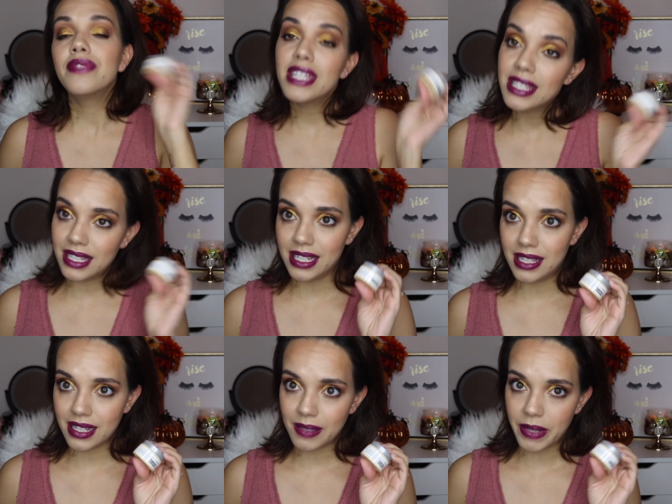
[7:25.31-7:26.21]
this is
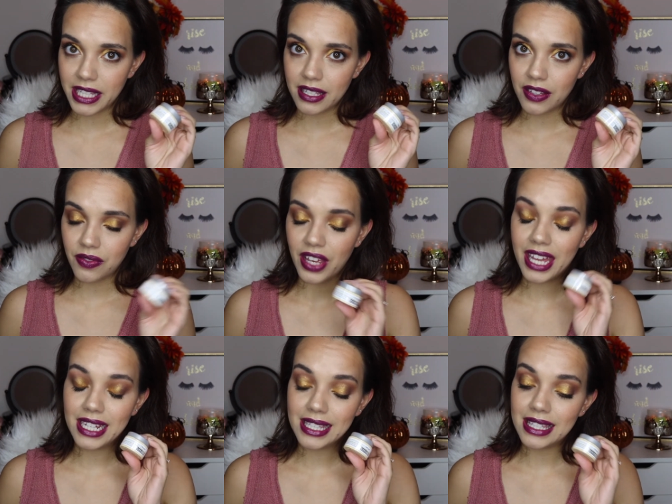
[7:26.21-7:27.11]
expensive
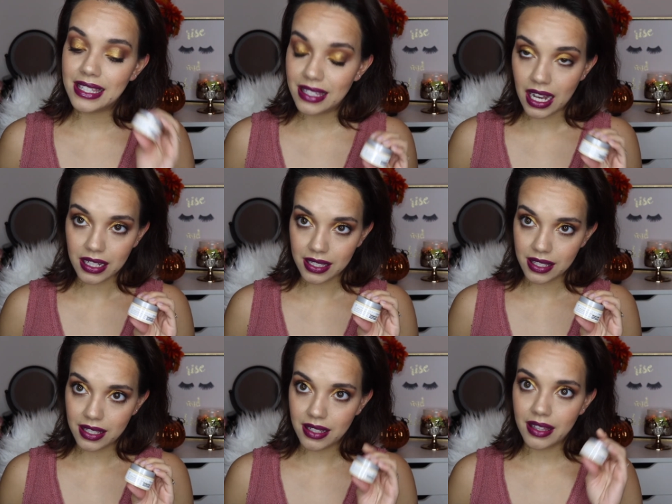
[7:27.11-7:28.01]
and it
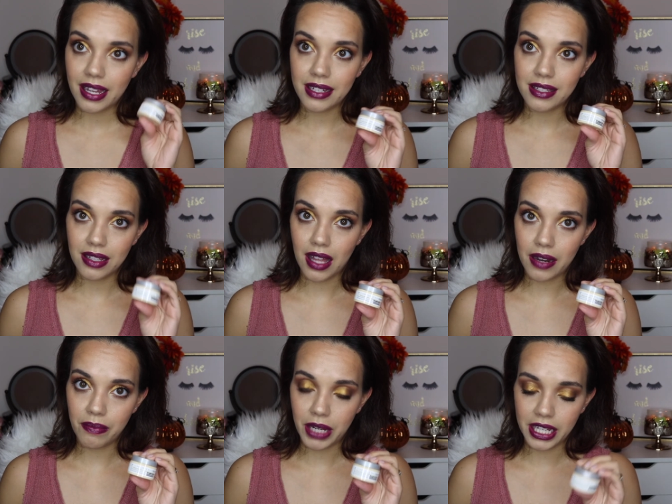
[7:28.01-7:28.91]
sucks that it's a lot
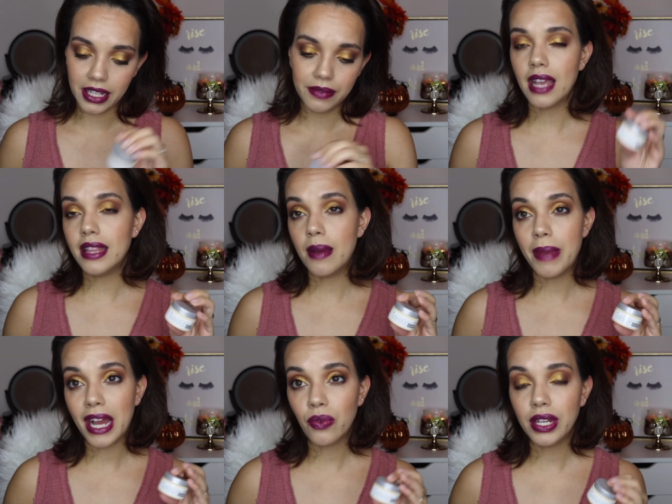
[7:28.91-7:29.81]
of money. Now
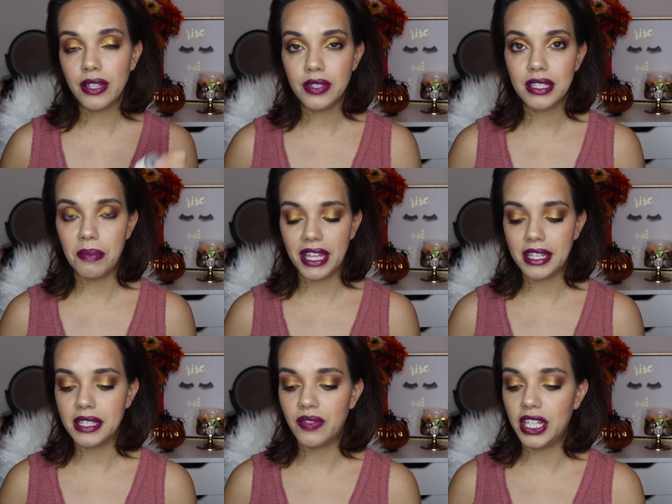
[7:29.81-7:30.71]
back when I used to make
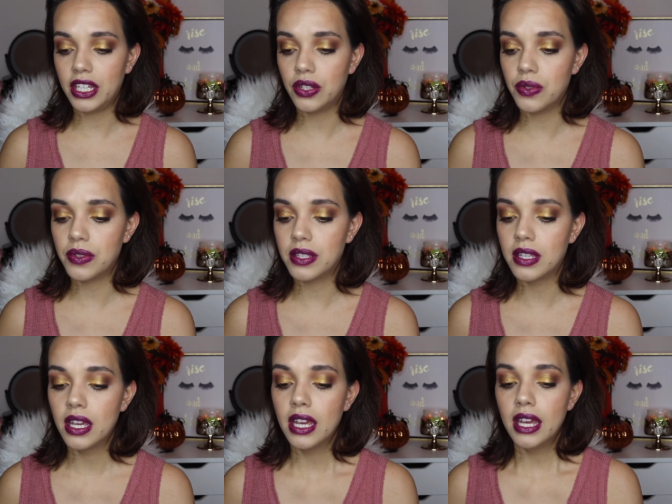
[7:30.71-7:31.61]
these videos,
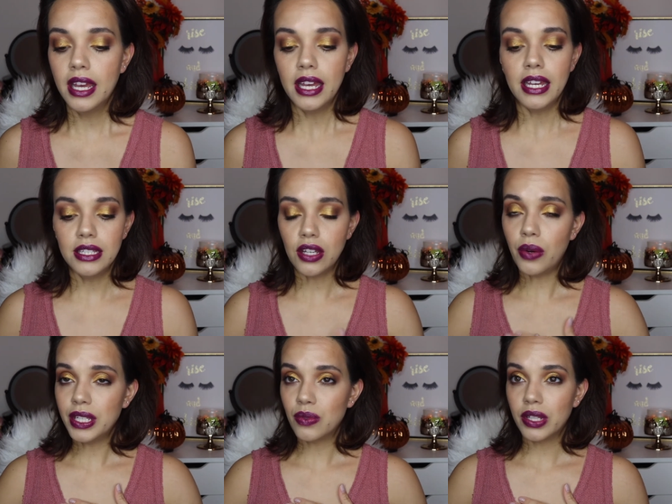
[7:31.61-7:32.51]
it's
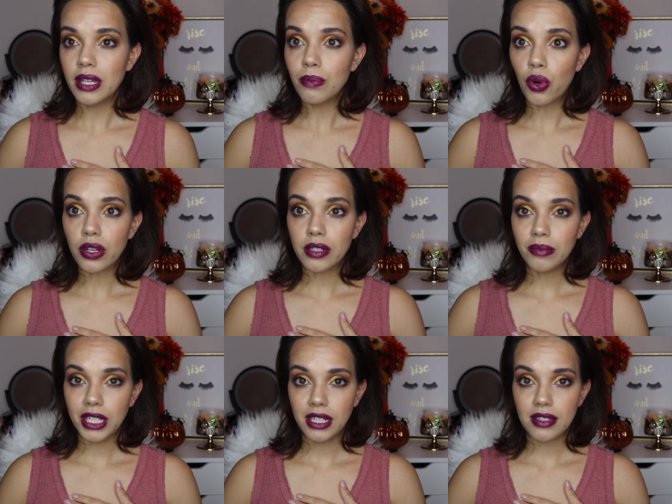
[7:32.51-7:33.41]
always really important to
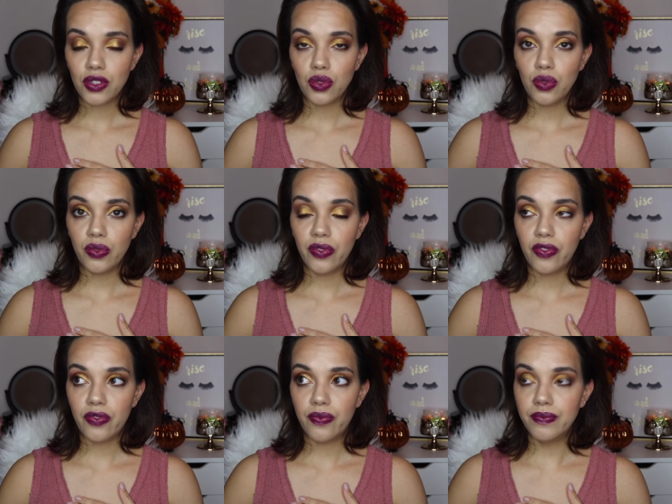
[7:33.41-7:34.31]
me to
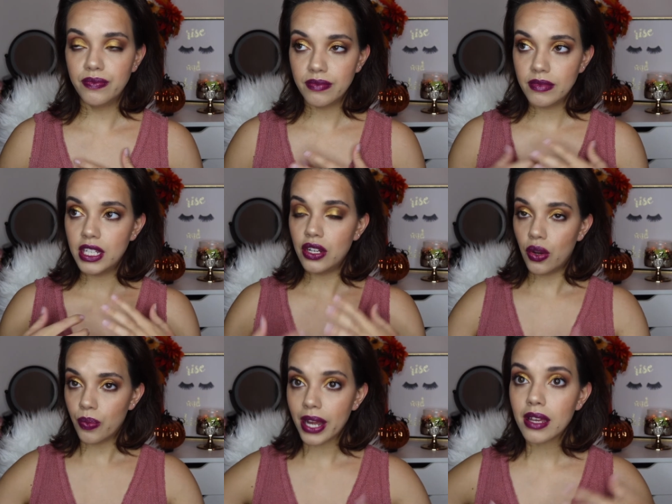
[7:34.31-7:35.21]

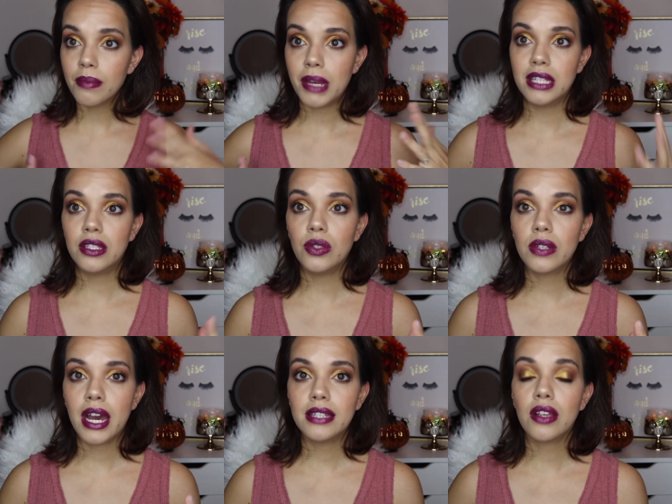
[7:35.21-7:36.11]
recommend to you
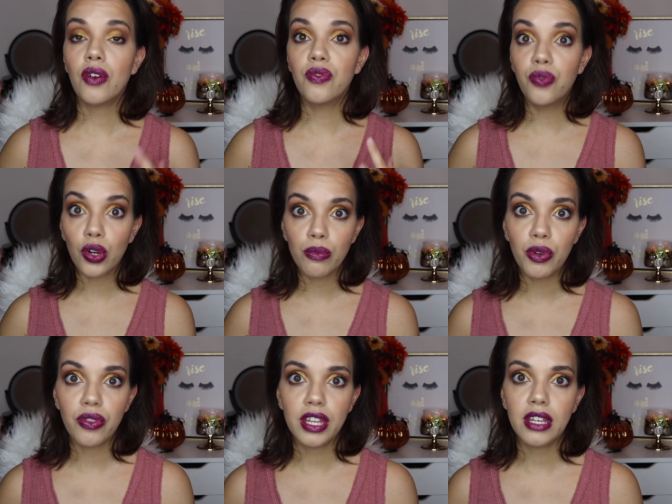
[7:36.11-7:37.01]
guys
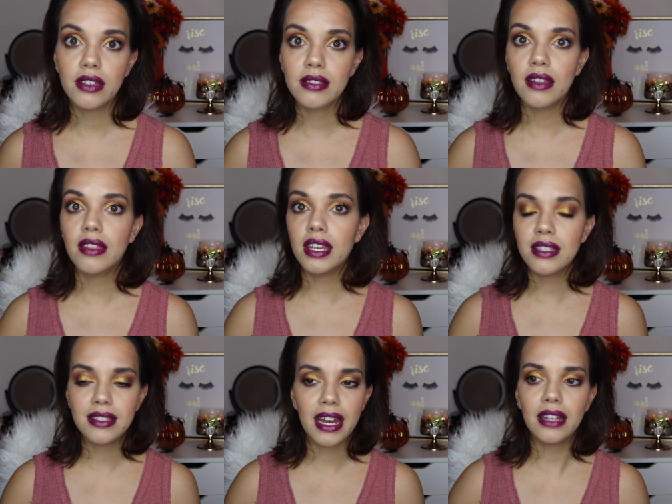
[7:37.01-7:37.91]
affordable
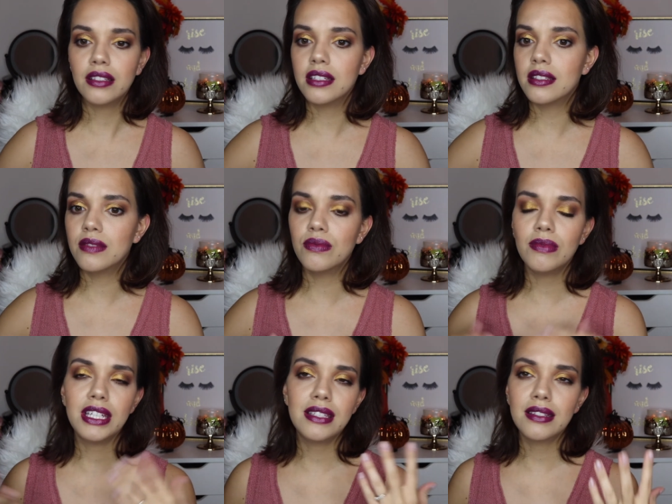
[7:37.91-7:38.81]
things that is
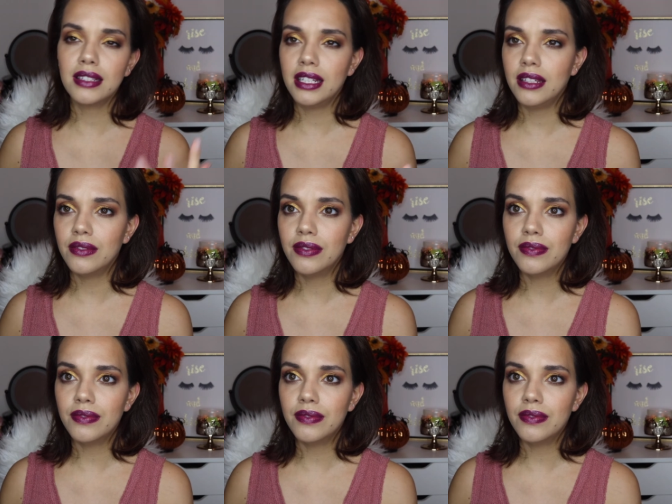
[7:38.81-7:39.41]
easily